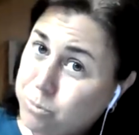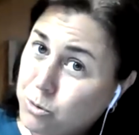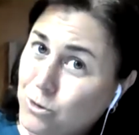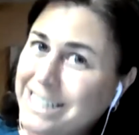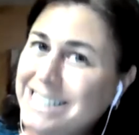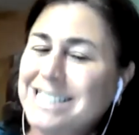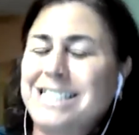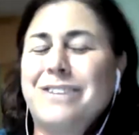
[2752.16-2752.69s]

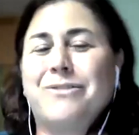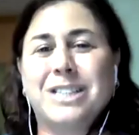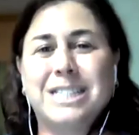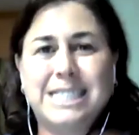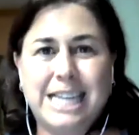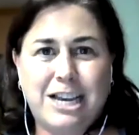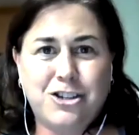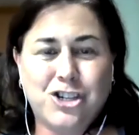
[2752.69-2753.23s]

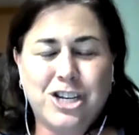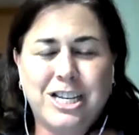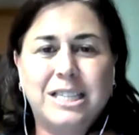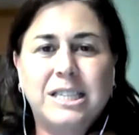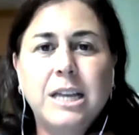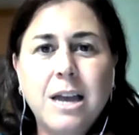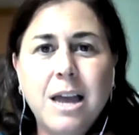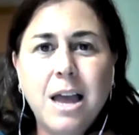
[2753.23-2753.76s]

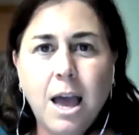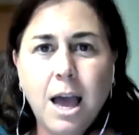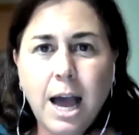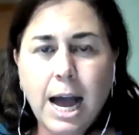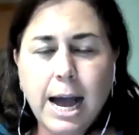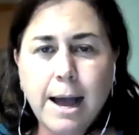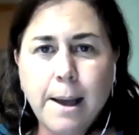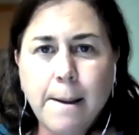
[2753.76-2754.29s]
pre-civilization.
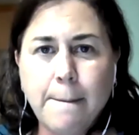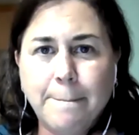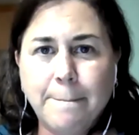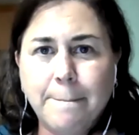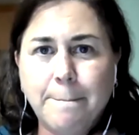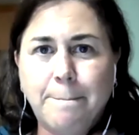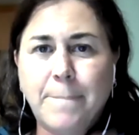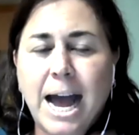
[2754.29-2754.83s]
Um,
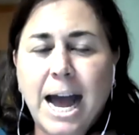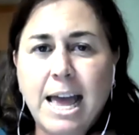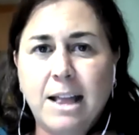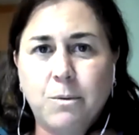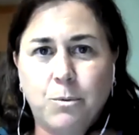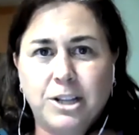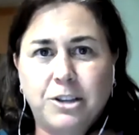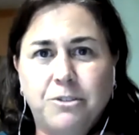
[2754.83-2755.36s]

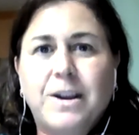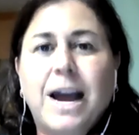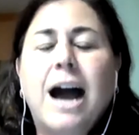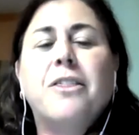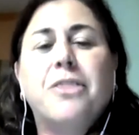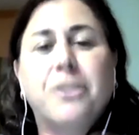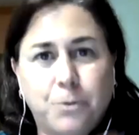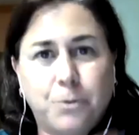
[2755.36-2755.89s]
but when you've
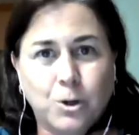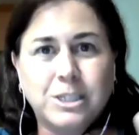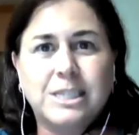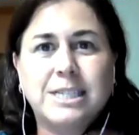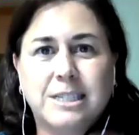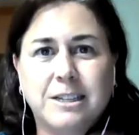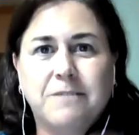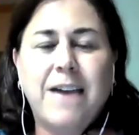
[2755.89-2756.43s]
got the
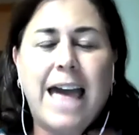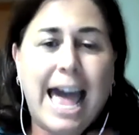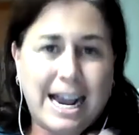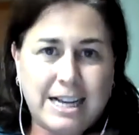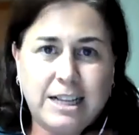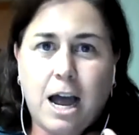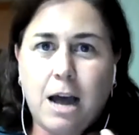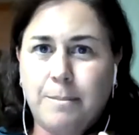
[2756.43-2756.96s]
forces of
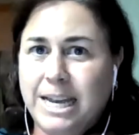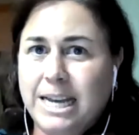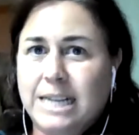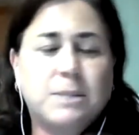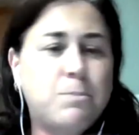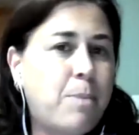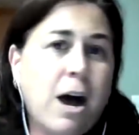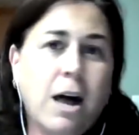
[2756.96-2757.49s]

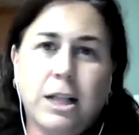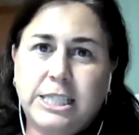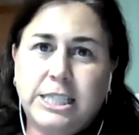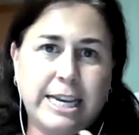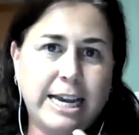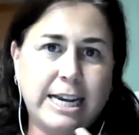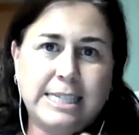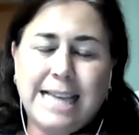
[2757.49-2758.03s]
economics,
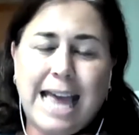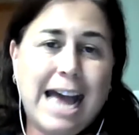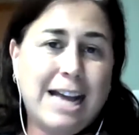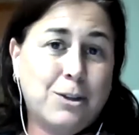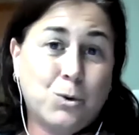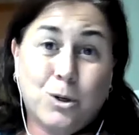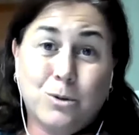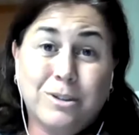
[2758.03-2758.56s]
politics,
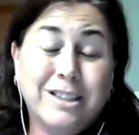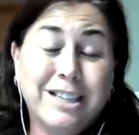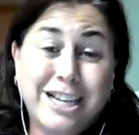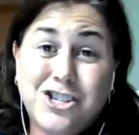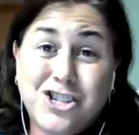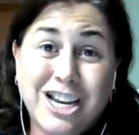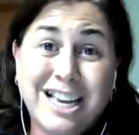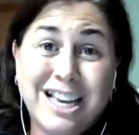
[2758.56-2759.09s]
and or
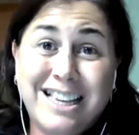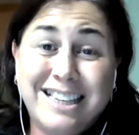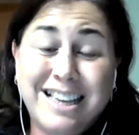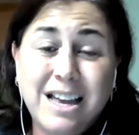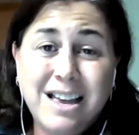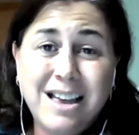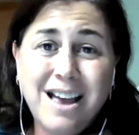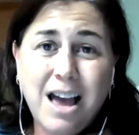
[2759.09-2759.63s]

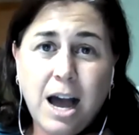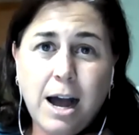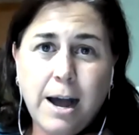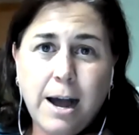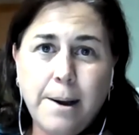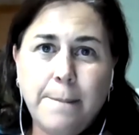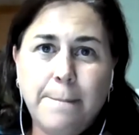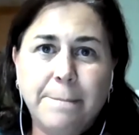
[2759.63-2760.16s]
religion,
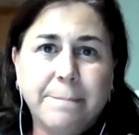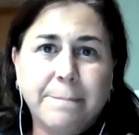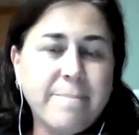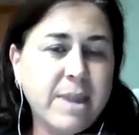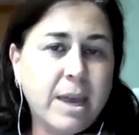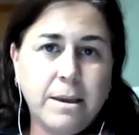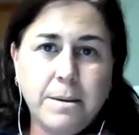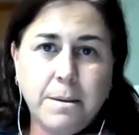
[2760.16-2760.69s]
um,
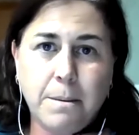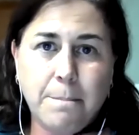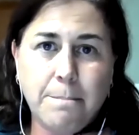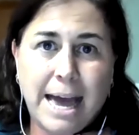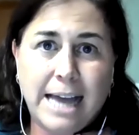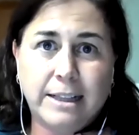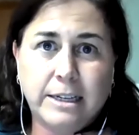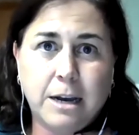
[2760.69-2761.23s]

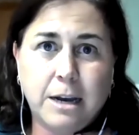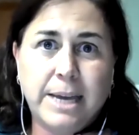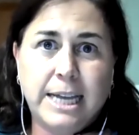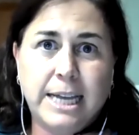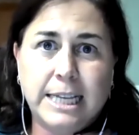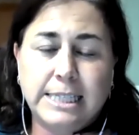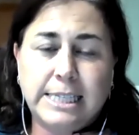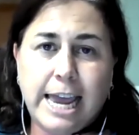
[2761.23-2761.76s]
men come
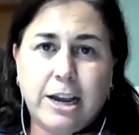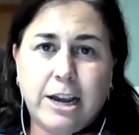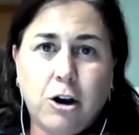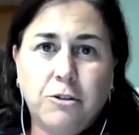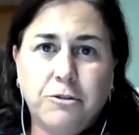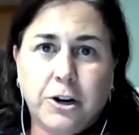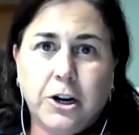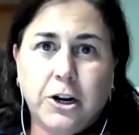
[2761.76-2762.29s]
in and take
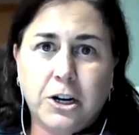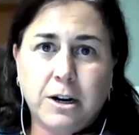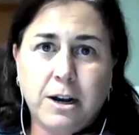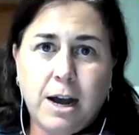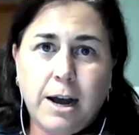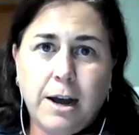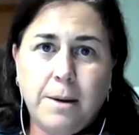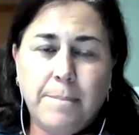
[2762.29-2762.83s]
over.
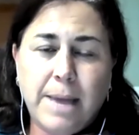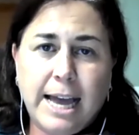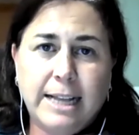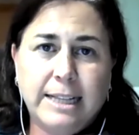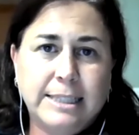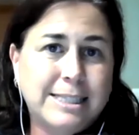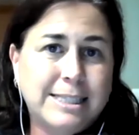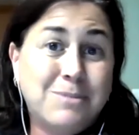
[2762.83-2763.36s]
Um,
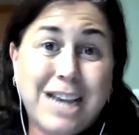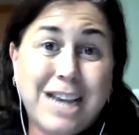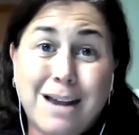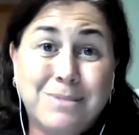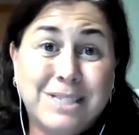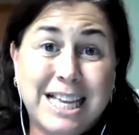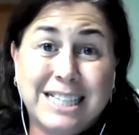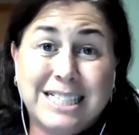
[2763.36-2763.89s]
and
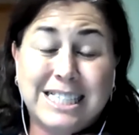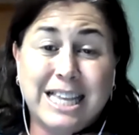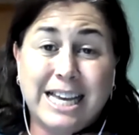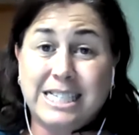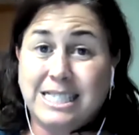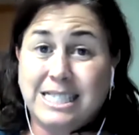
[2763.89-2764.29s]
sometimes that's like